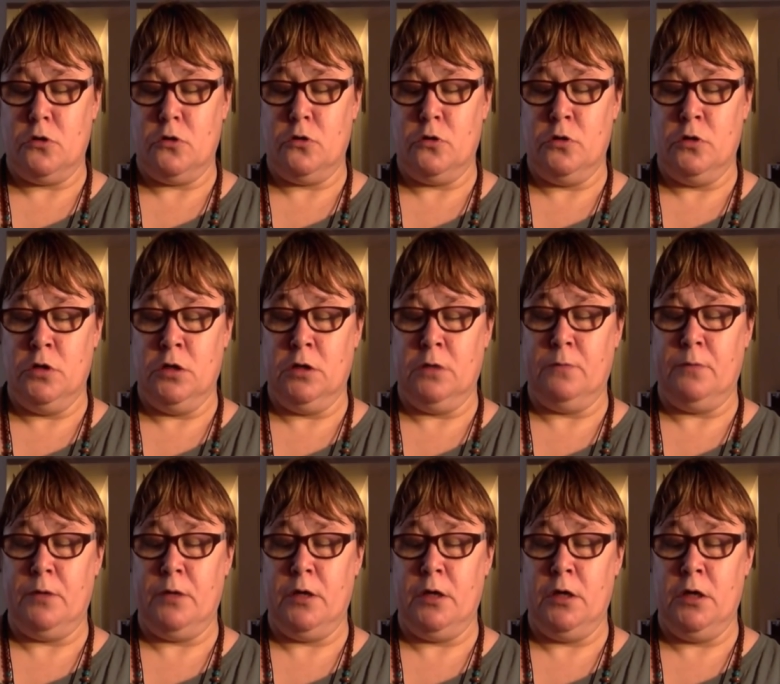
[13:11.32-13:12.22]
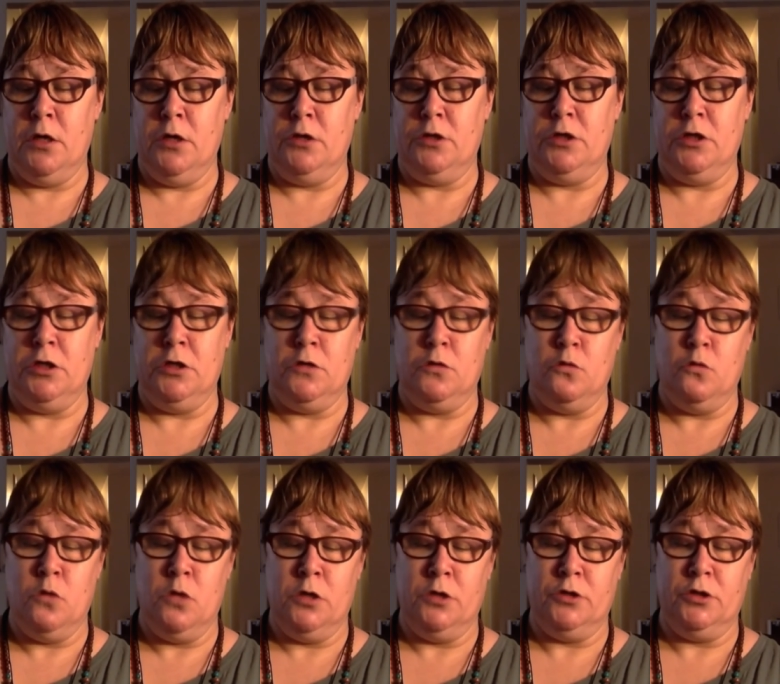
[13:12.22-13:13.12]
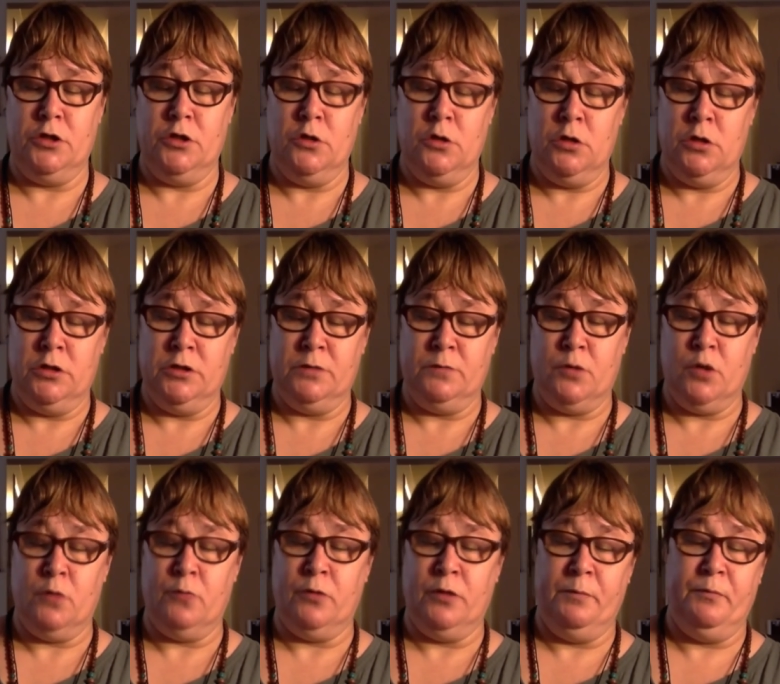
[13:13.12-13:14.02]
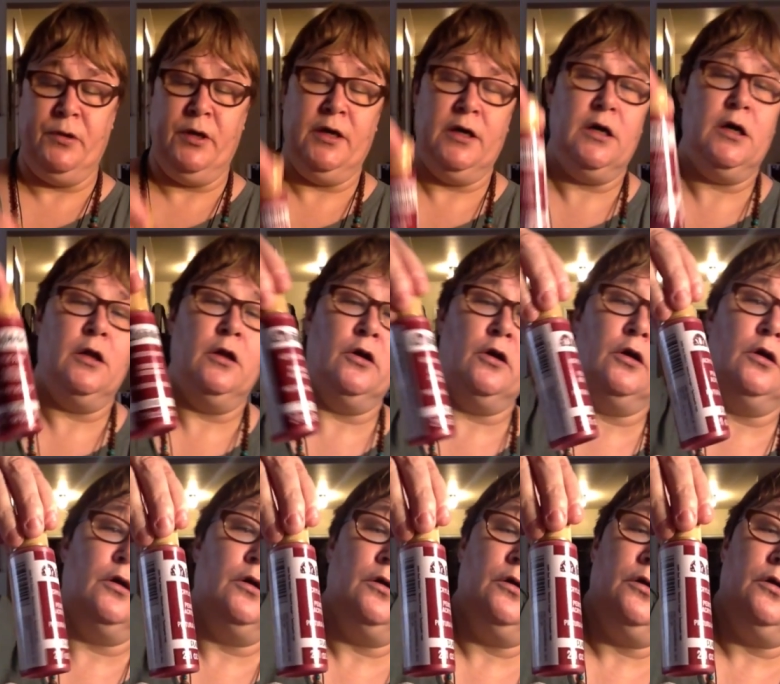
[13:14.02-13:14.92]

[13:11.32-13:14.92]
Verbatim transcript: acrylic paint in what? Oh, it's a purpley pink color.